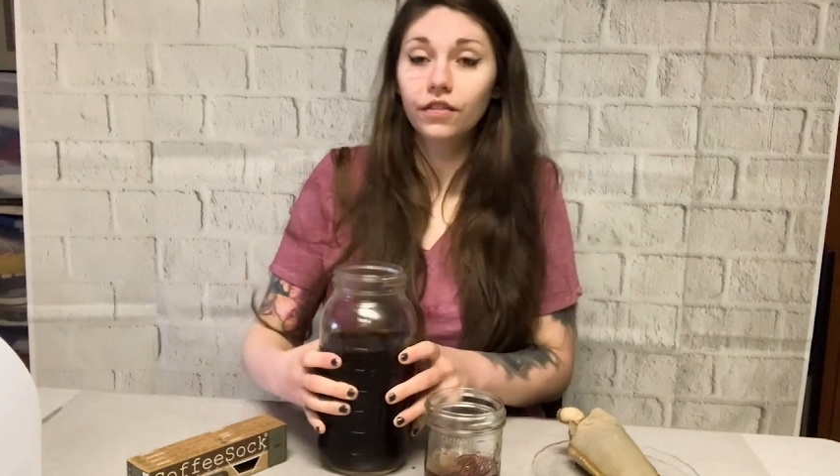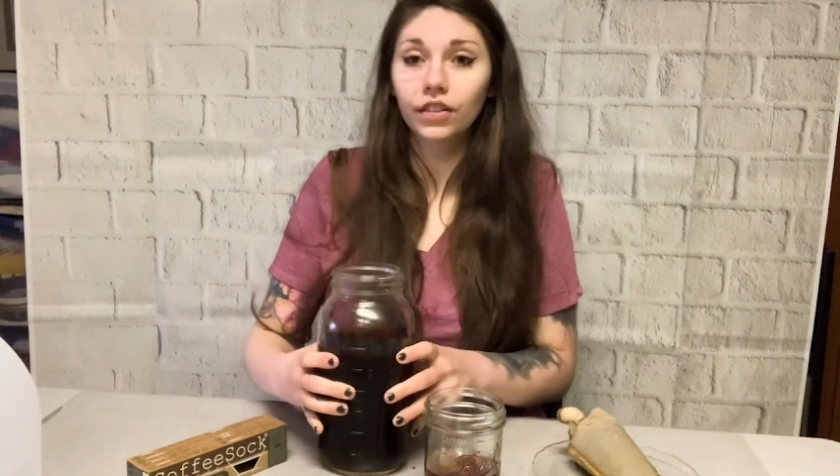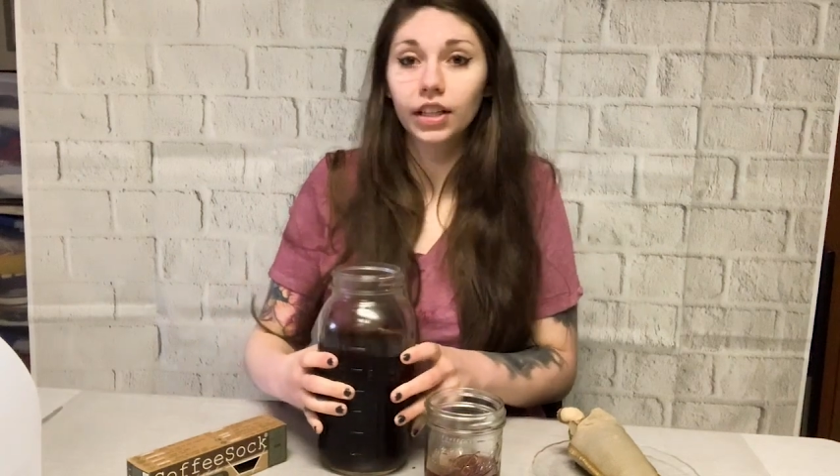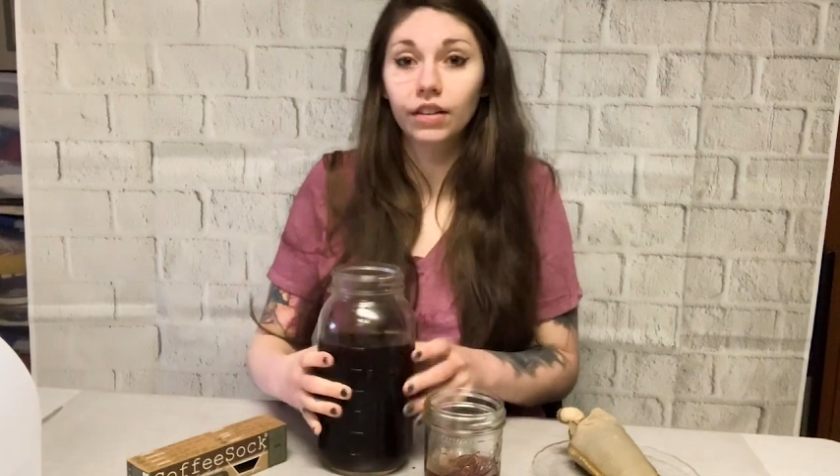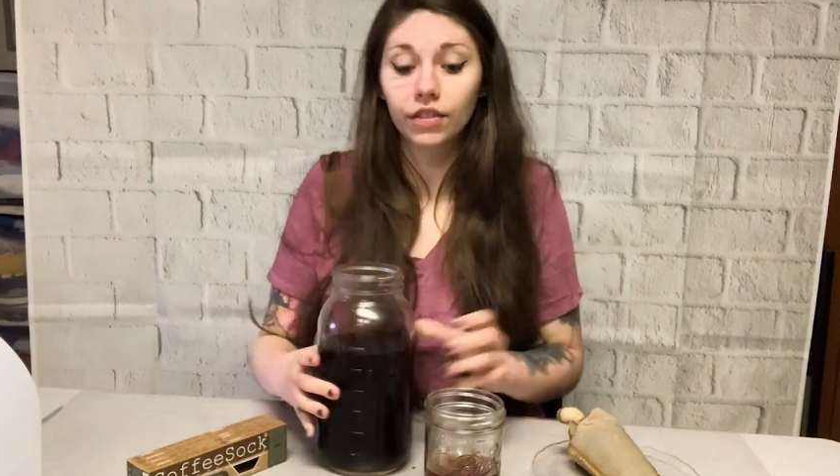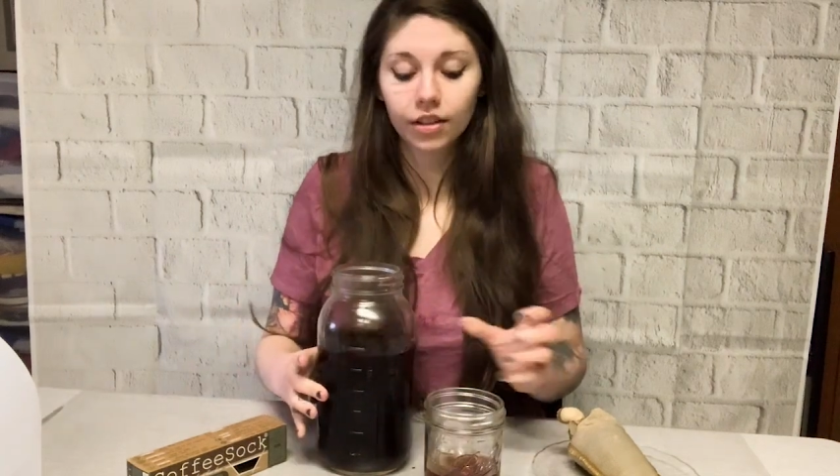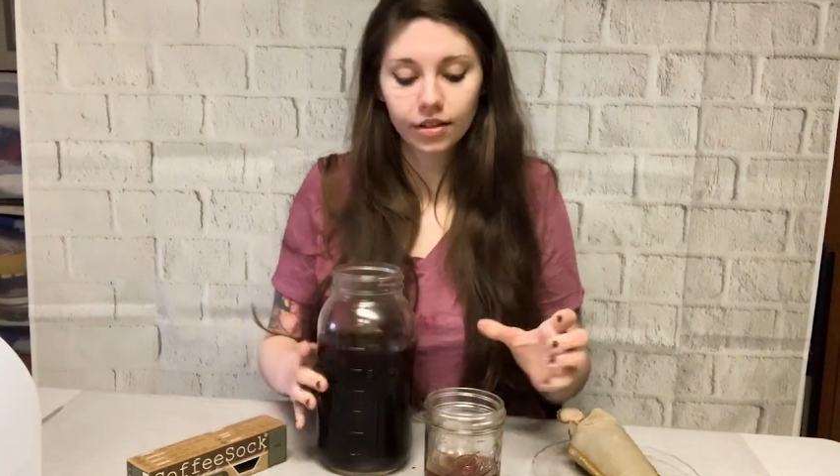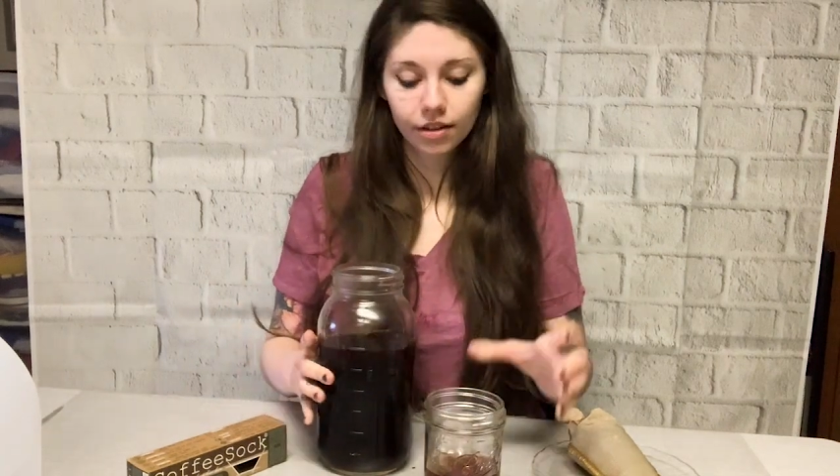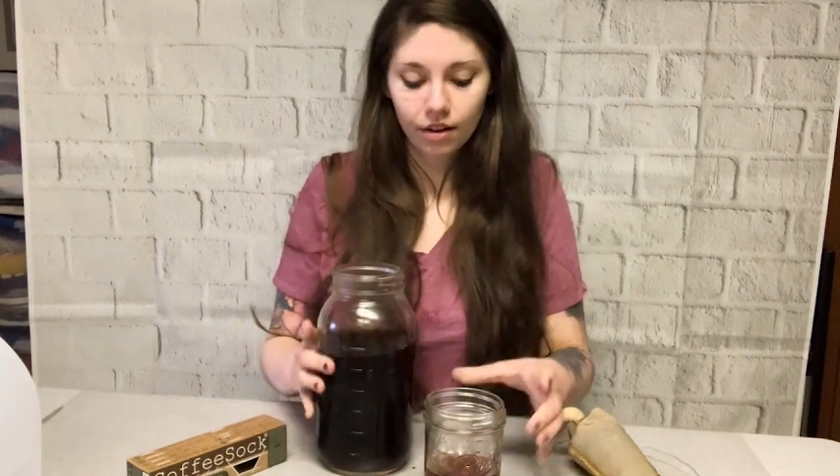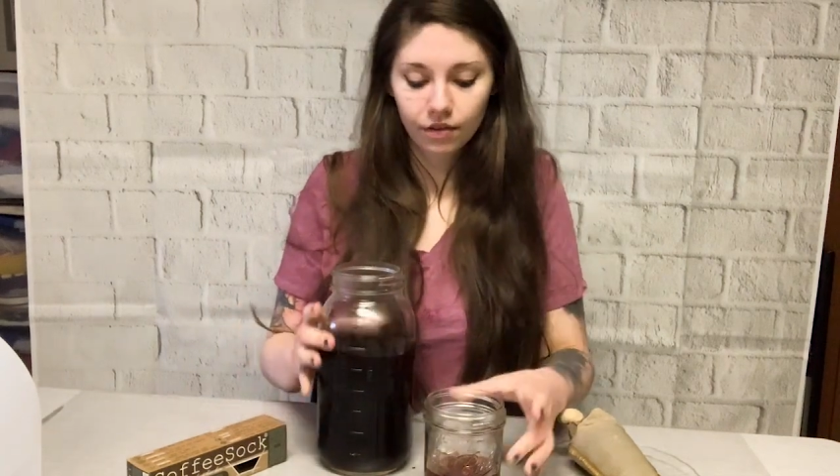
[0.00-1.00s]

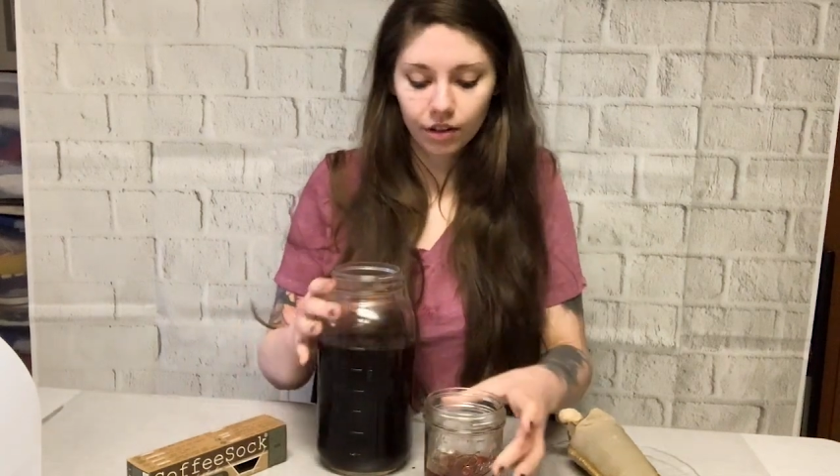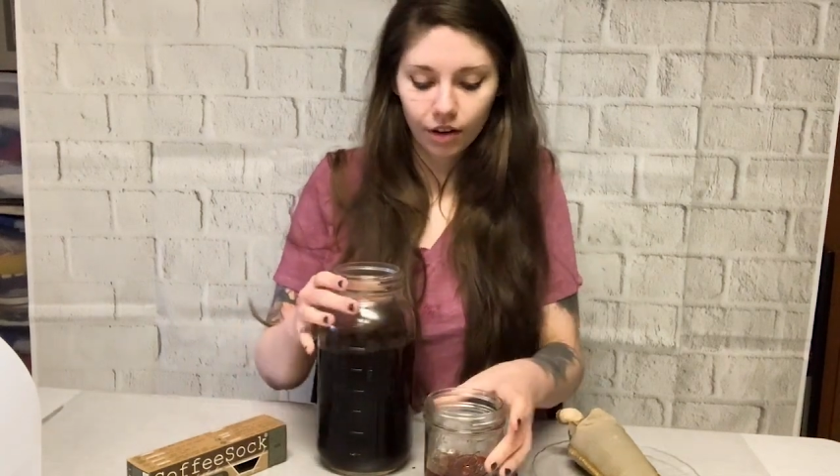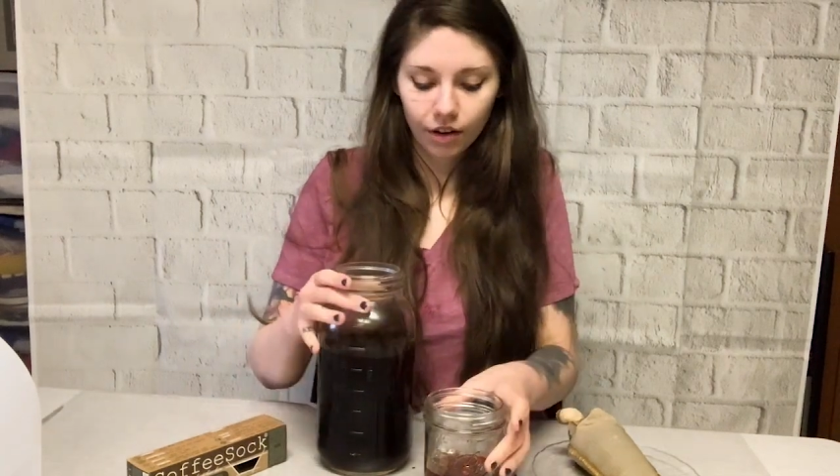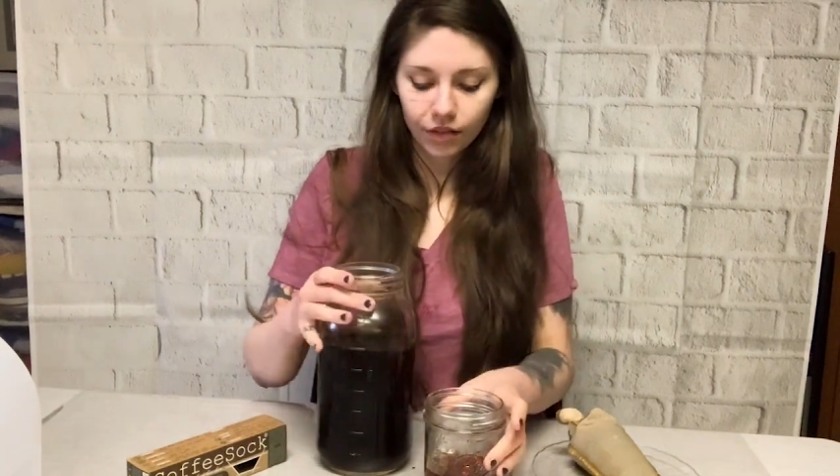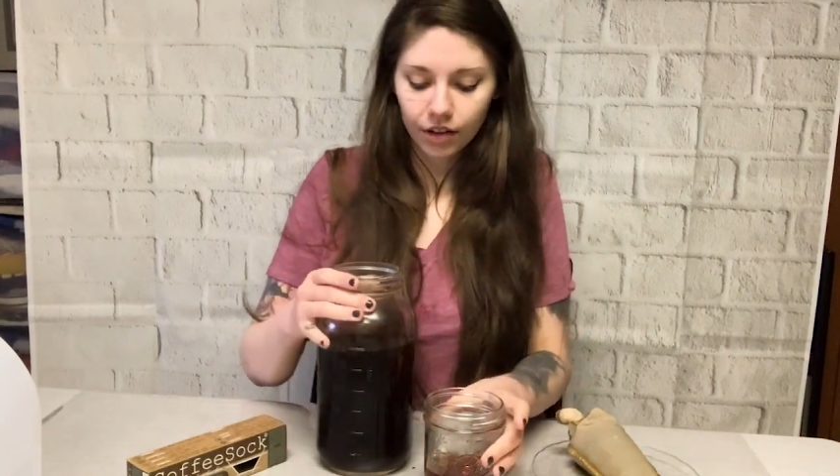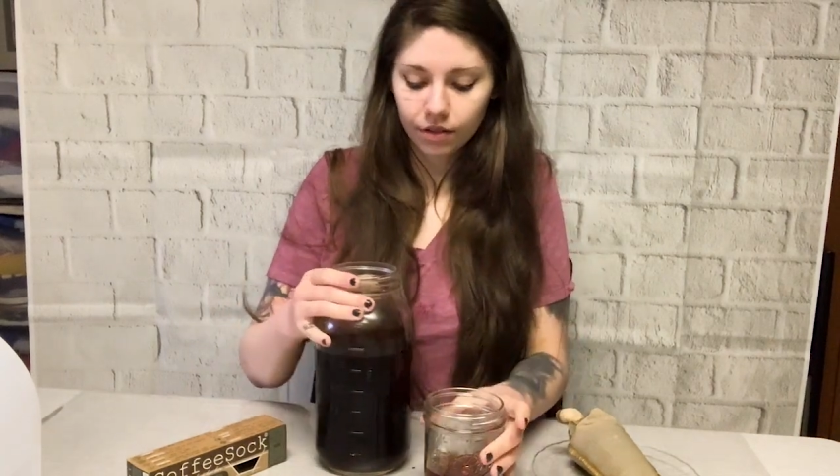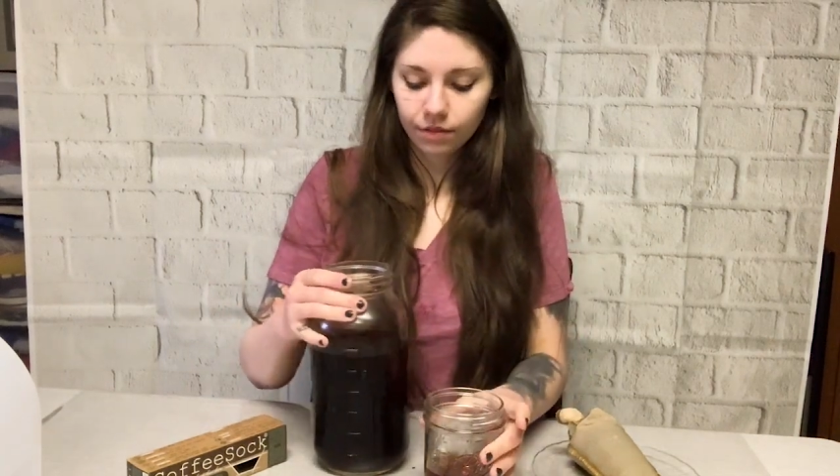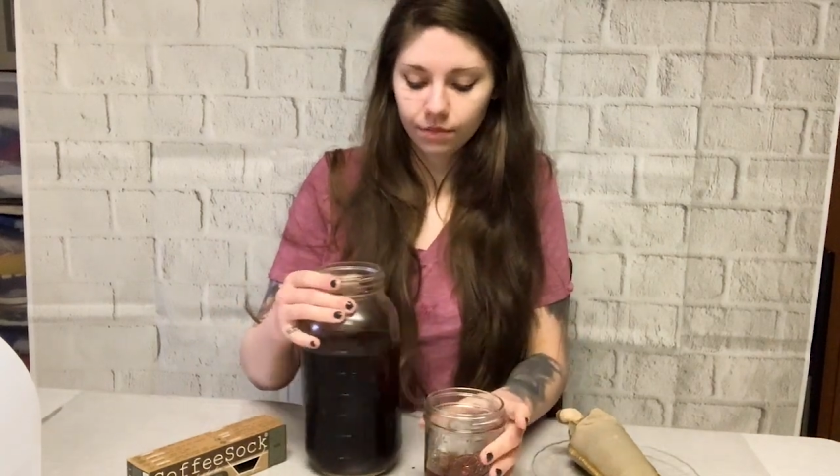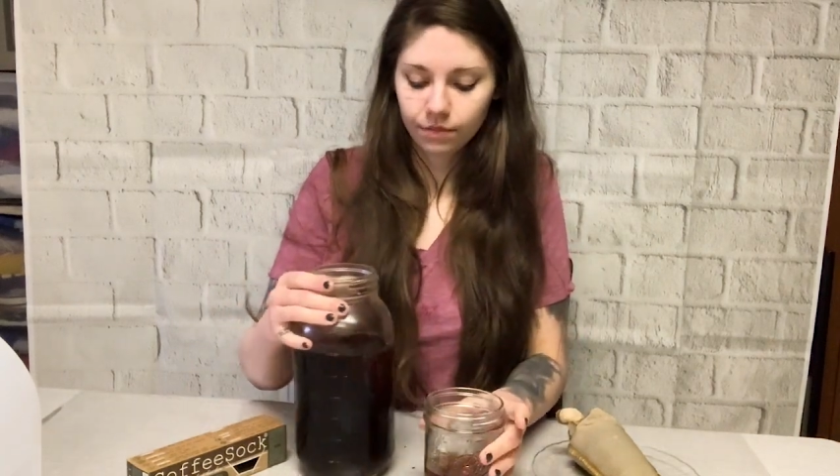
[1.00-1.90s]
flavor of the coffee.